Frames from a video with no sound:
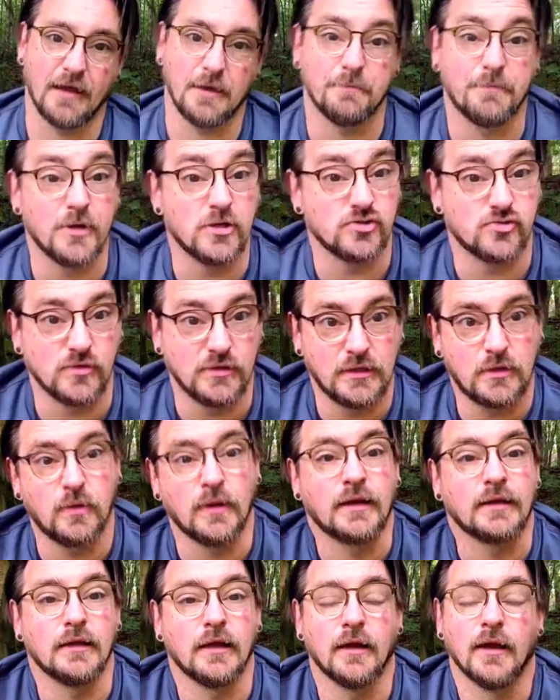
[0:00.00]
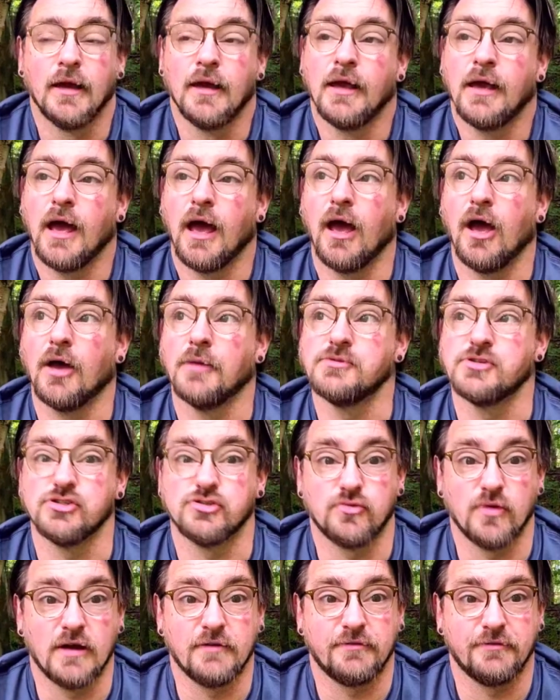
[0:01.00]
It burns really quickly, so it's
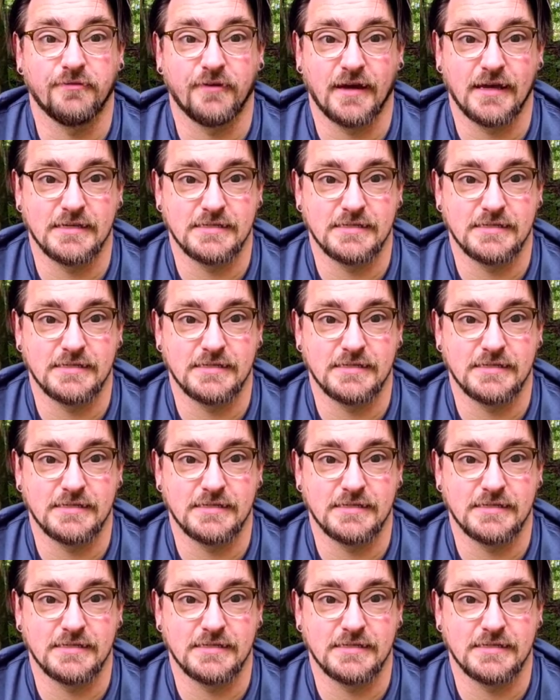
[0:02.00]
great for fire